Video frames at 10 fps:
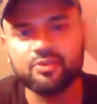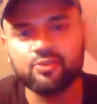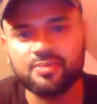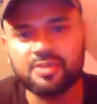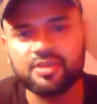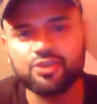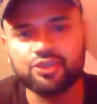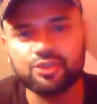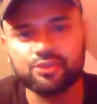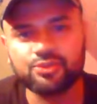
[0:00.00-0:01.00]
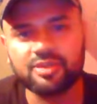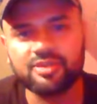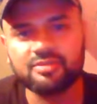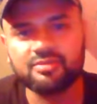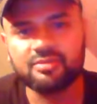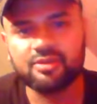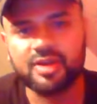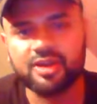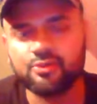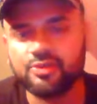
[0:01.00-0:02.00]
women, children, no
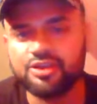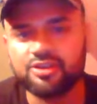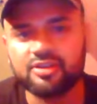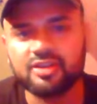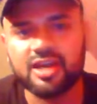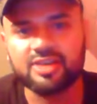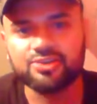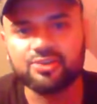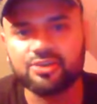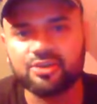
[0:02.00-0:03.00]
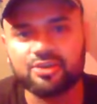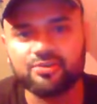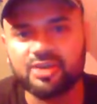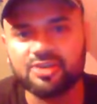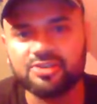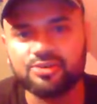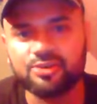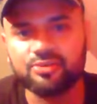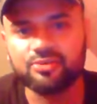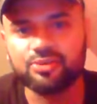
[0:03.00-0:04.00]
matter what your class or your race
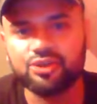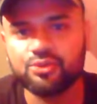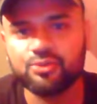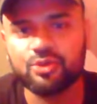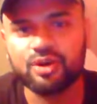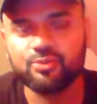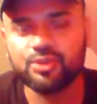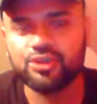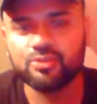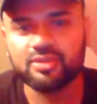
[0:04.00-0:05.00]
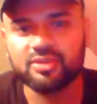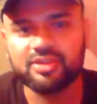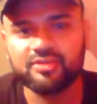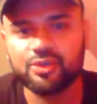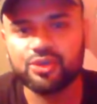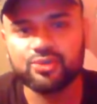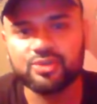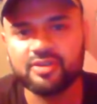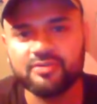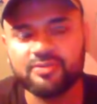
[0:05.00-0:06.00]
or who you are, what you believe, where you
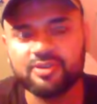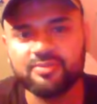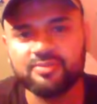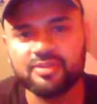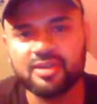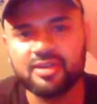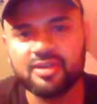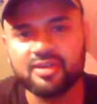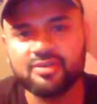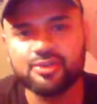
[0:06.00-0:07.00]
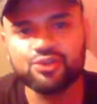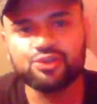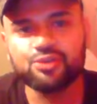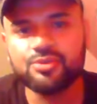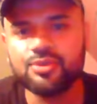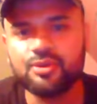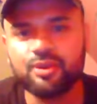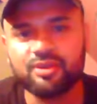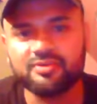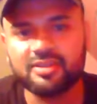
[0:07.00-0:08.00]
come from. There's truth in
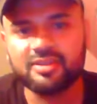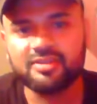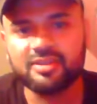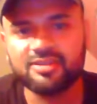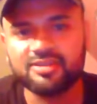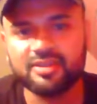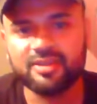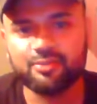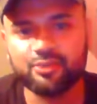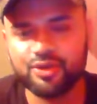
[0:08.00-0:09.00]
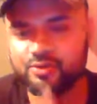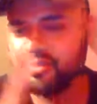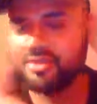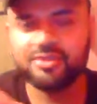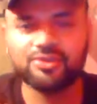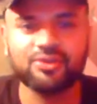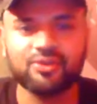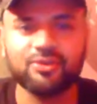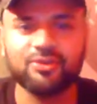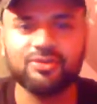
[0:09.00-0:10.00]
all of it. It's a point within a
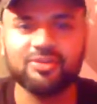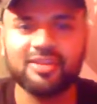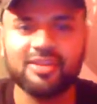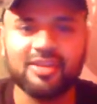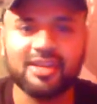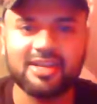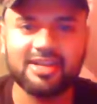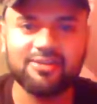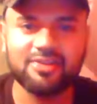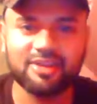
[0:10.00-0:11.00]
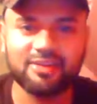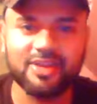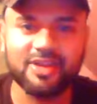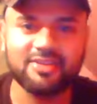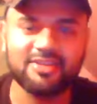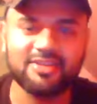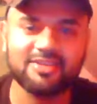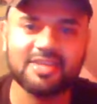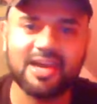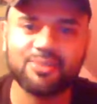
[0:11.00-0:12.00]
circle, and everything around it is a
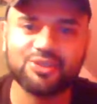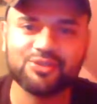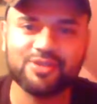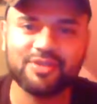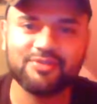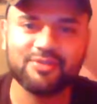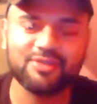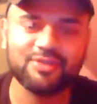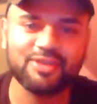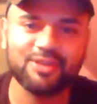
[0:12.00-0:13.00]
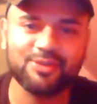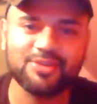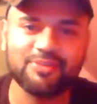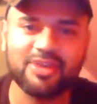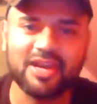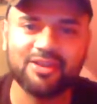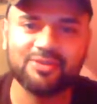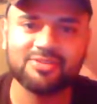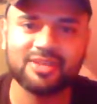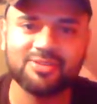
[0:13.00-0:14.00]
tapestry of different colors and
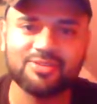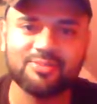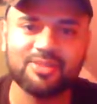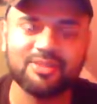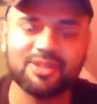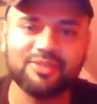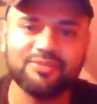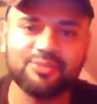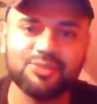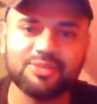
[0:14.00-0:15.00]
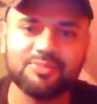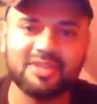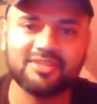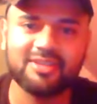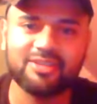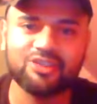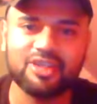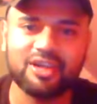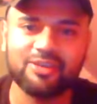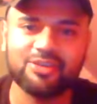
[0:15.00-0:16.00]
patterns that's to be loved, respected, and
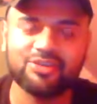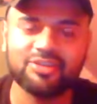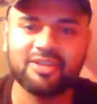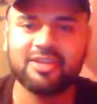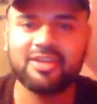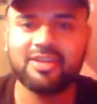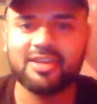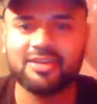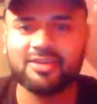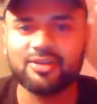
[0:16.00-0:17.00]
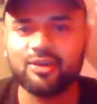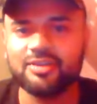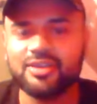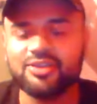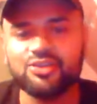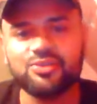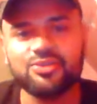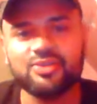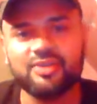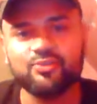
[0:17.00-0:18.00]
cherished. And it all leads you
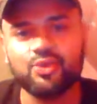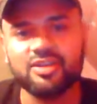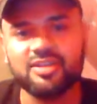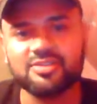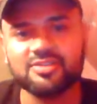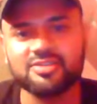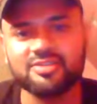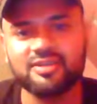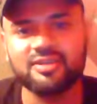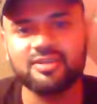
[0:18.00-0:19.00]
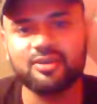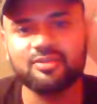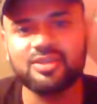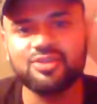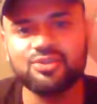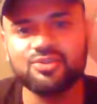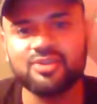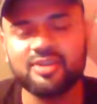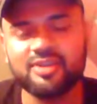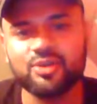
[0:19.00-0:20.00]
to that oneness. It all leads you to
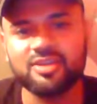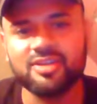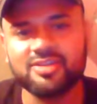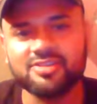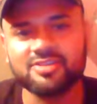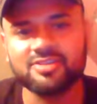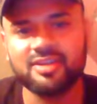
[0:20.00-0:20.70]
that oneness.